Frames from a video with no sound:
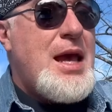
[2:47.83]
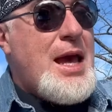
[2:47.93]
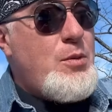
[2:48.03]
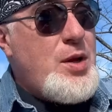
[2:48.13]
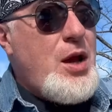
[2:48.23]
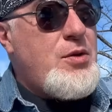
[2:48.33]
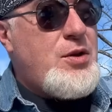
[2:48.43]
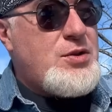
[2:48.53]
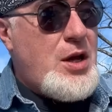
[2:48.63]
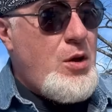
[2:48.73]
And we know that
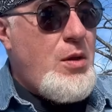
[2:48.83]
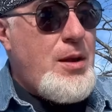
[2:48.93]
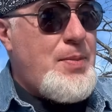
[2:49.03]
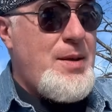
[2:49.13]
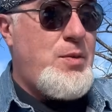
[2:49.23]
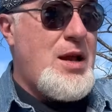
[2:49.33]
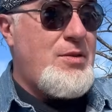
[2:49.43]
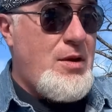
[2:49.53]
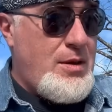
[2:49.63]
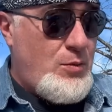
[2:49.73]
there's a whole lot of people out
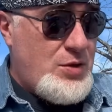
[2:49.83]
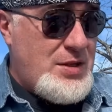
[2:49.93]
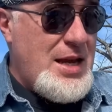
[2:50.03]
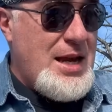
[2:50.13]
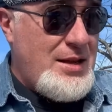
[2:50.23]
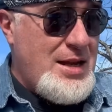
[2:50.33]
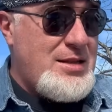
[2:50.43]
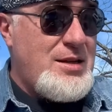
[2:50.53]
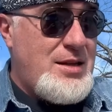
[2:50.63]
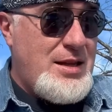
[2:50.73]
there that will sit and
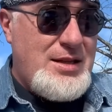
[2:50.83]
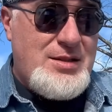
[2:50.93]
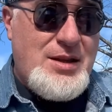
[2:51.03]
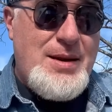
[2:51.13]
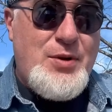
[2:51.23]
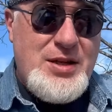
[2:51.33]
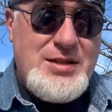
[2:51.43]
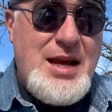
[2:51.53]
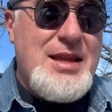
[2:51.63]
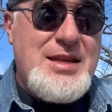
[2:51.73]
listen to these celebrities
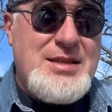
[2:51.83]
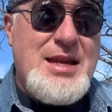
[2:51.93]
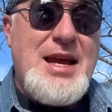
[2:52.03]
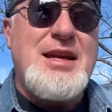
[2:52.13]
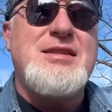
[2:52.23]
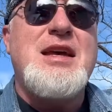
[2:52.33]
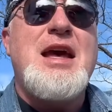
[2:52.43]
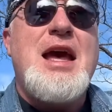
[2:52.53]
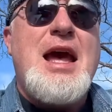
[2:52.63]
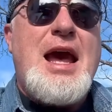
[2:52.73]
say these things
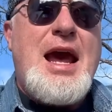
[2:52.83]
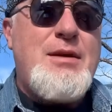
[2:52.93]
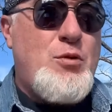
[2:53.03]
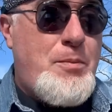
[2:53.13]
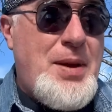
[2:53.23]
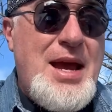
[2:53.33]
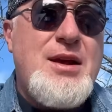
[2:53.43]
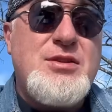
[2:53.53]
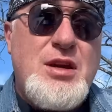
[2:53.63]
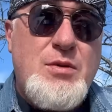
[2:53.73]
and will
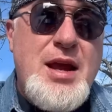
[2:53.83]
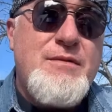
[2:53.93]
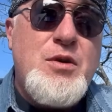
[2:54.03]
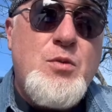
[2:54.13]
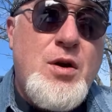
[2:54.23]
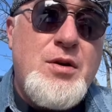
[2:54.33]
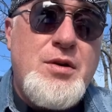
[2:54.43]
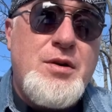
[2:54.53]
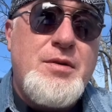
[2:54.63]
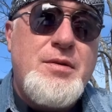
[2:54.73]
pounce on every
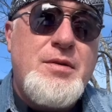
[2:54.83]
word.